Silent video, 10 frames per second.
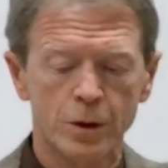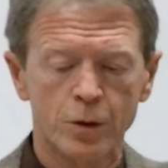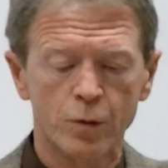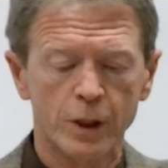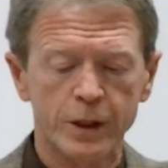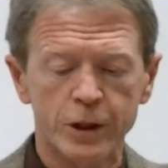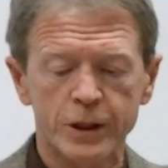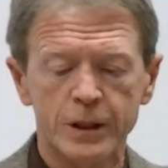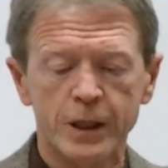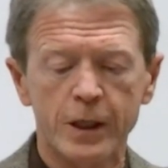the
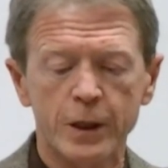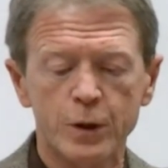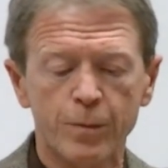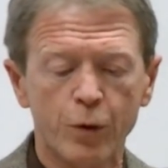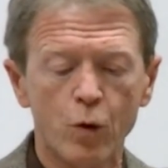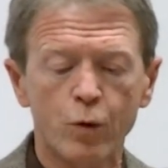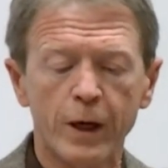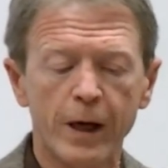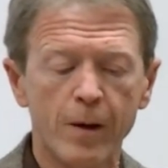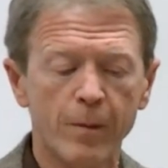Religious Studies
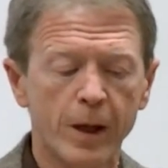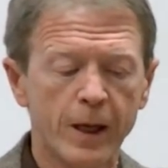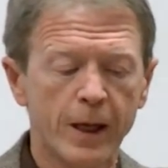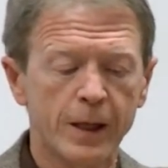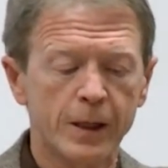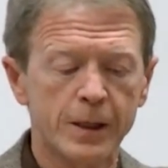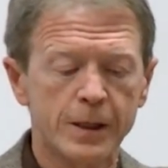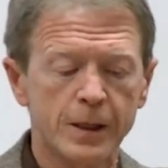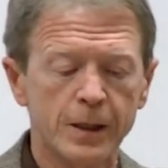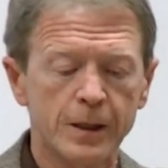program and
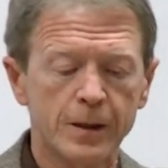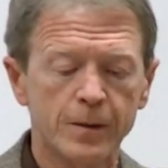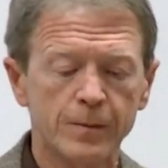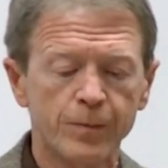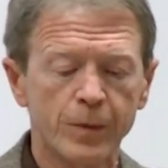uh,